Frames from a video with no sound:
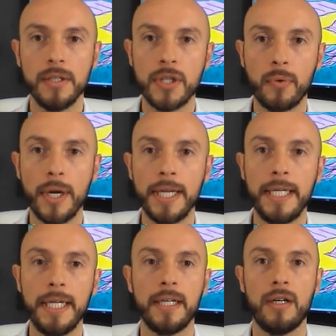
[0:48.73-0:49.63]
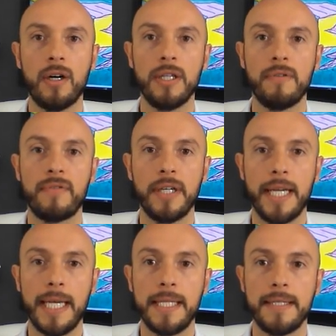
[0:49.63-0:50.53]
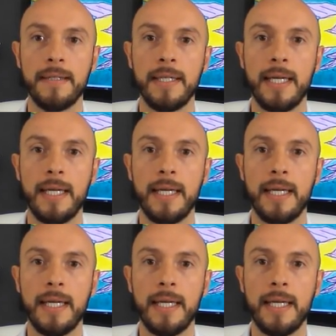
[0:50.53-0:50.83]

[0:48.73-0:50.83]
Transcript: And so right here on the front end,